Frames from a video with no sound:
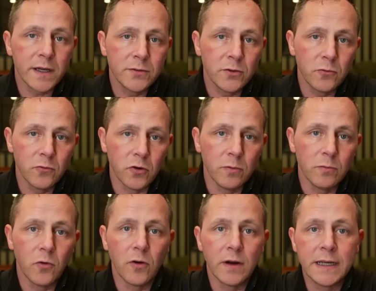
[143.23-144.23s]
into a
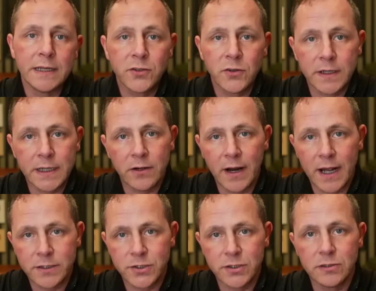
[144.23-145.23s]
room or enter an
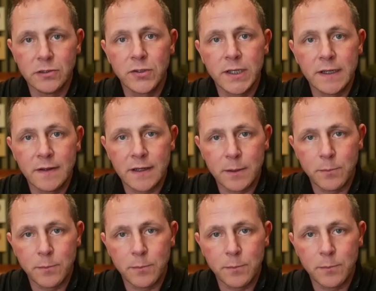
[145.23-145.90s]
interaction looking like a